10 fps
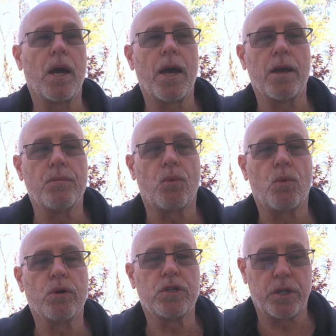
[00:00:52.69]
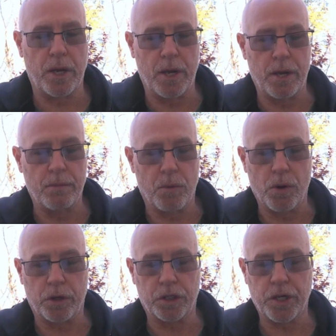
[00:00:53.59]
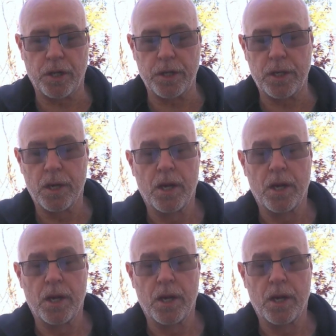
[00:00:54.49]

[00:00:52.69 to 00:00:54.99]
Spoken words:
Ed Morse and Mark Shelley